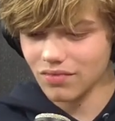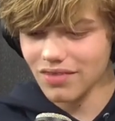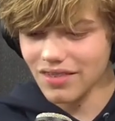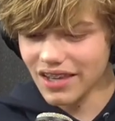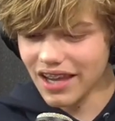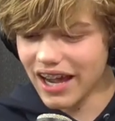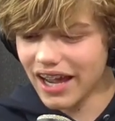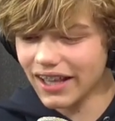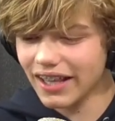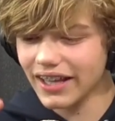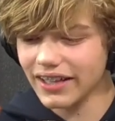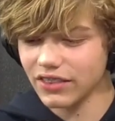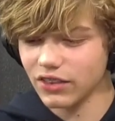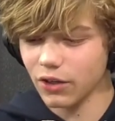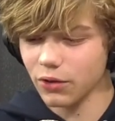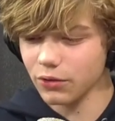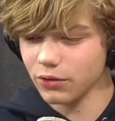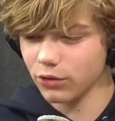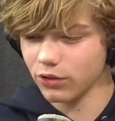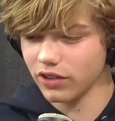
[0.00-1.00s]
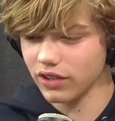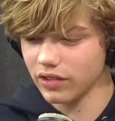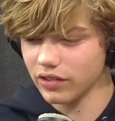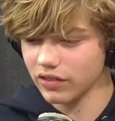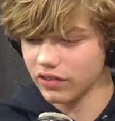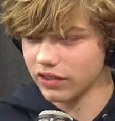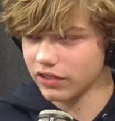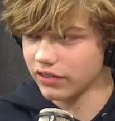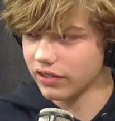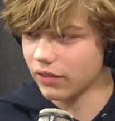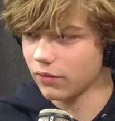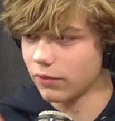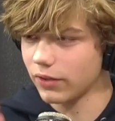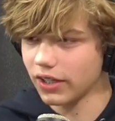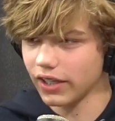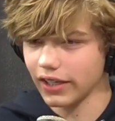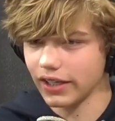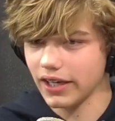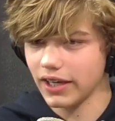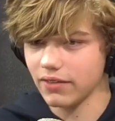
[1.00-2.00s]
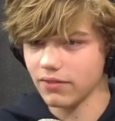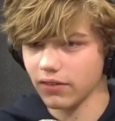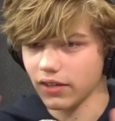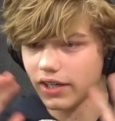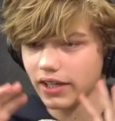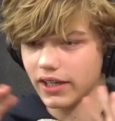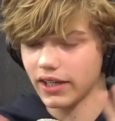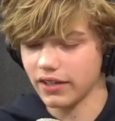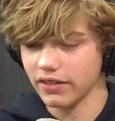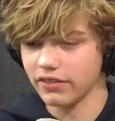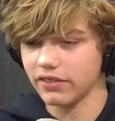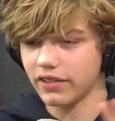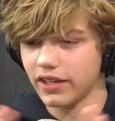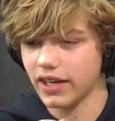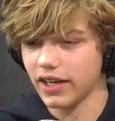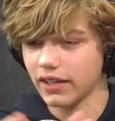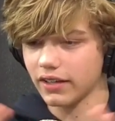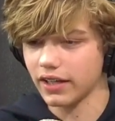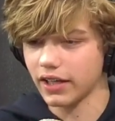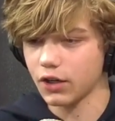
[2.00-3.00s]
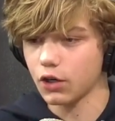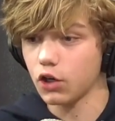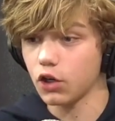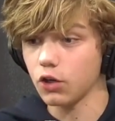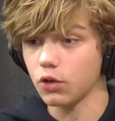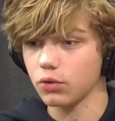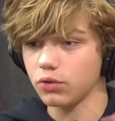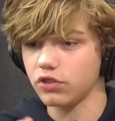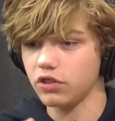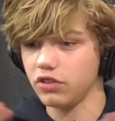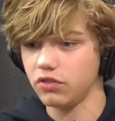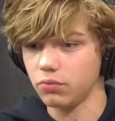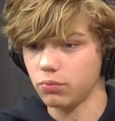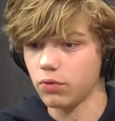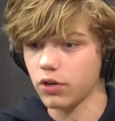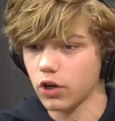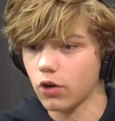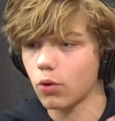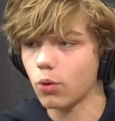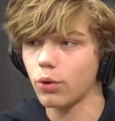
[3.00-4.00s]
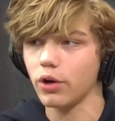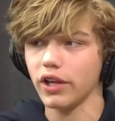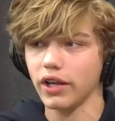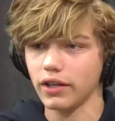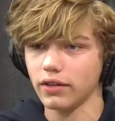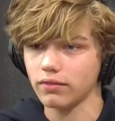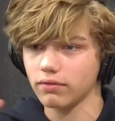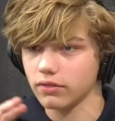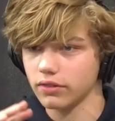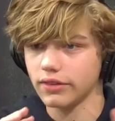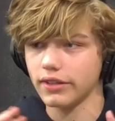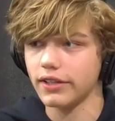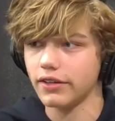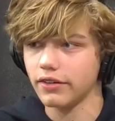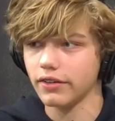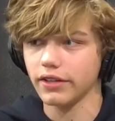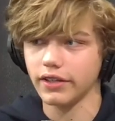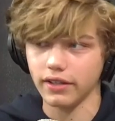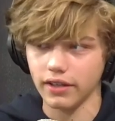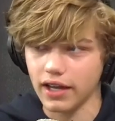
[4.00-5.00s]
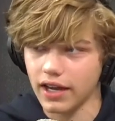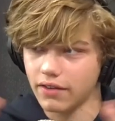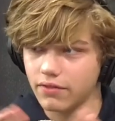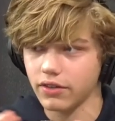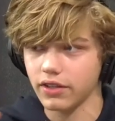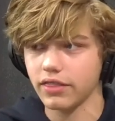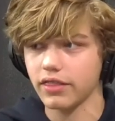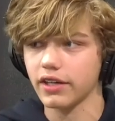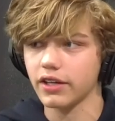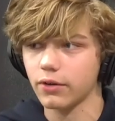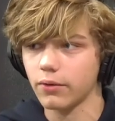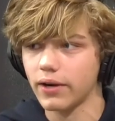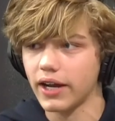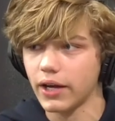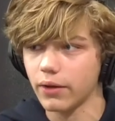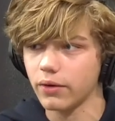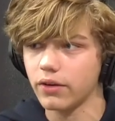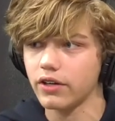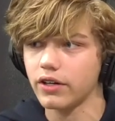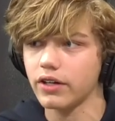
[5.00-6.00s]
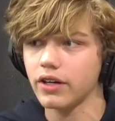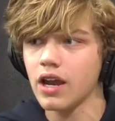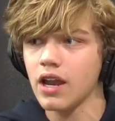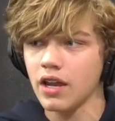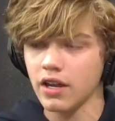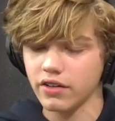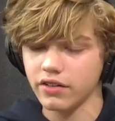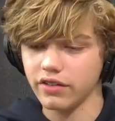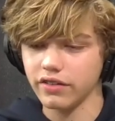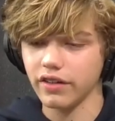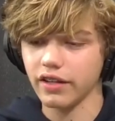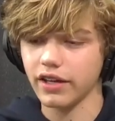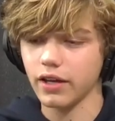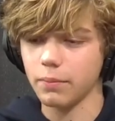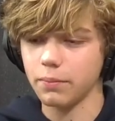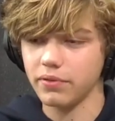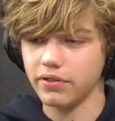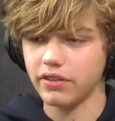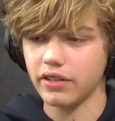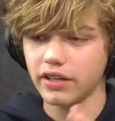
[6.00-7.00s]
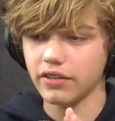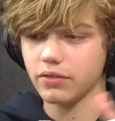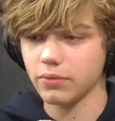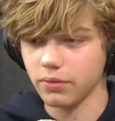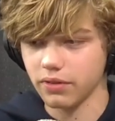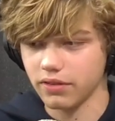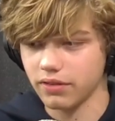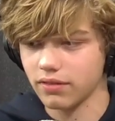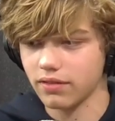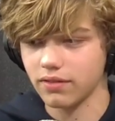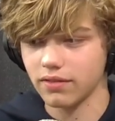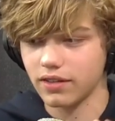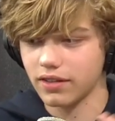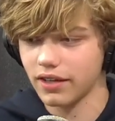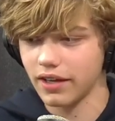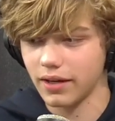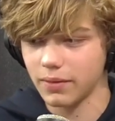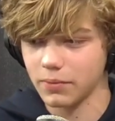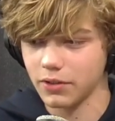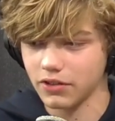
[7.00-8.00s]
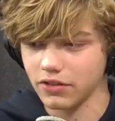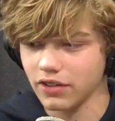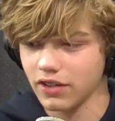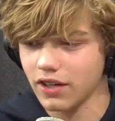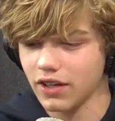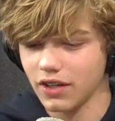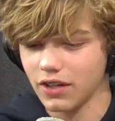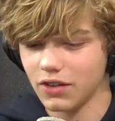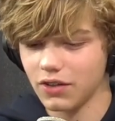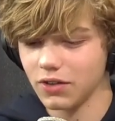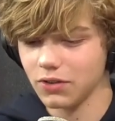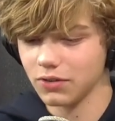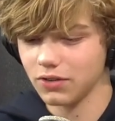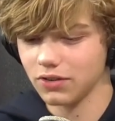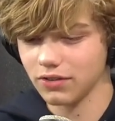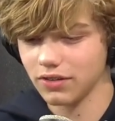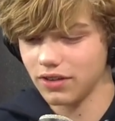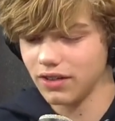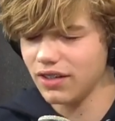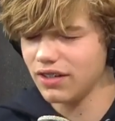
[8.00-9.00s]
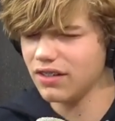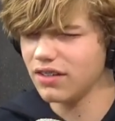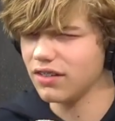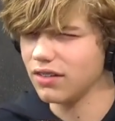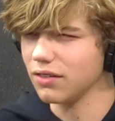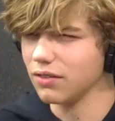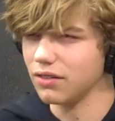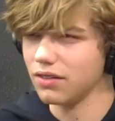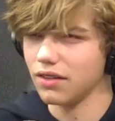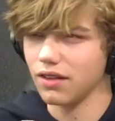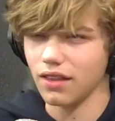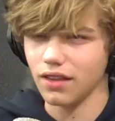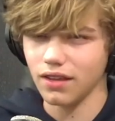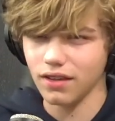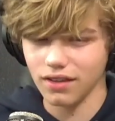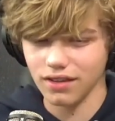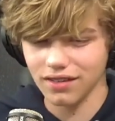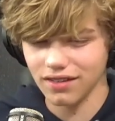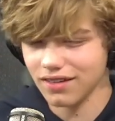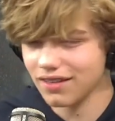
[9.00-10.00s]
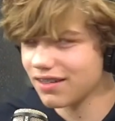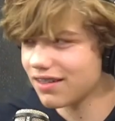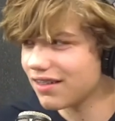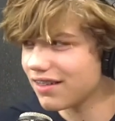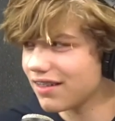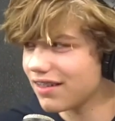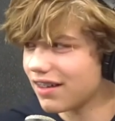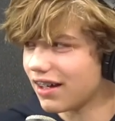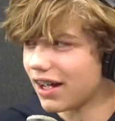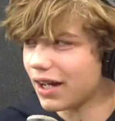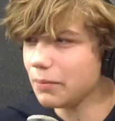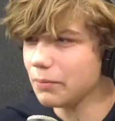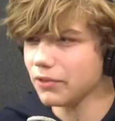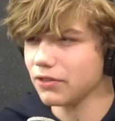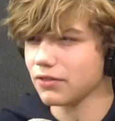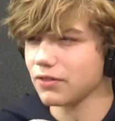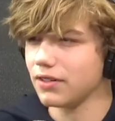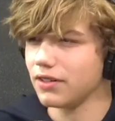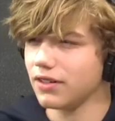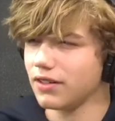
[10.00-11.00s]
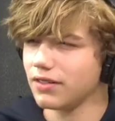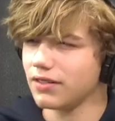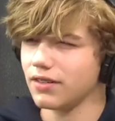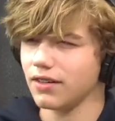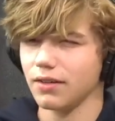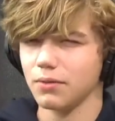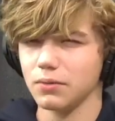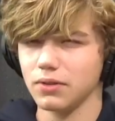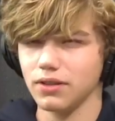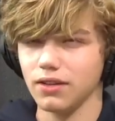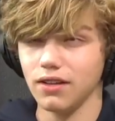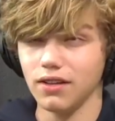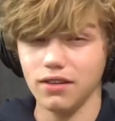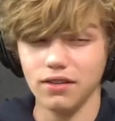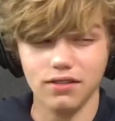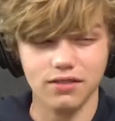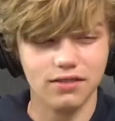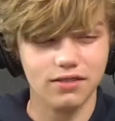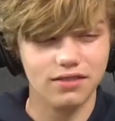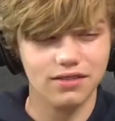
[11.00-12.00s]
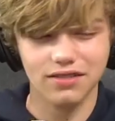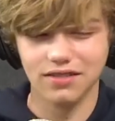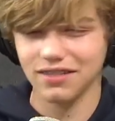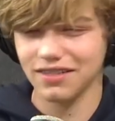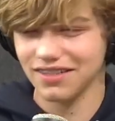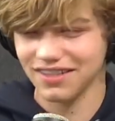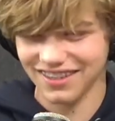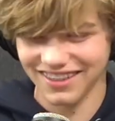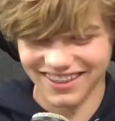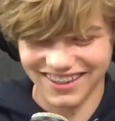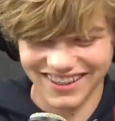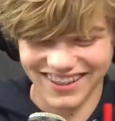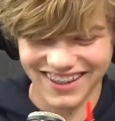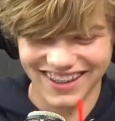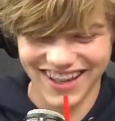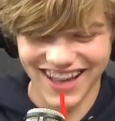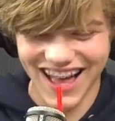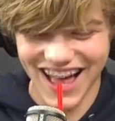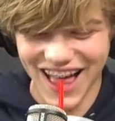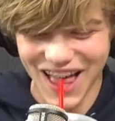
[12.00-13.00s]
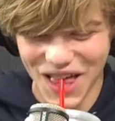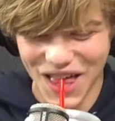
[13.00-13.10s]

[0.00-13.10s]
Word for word: I like those scenes because it really gave like an aesthetic, like oh, she's recording literally mm-hmm. everything around her. Screen she's like obsessed with cameras. No, screen agers don't do that. I'm a screen I I not know.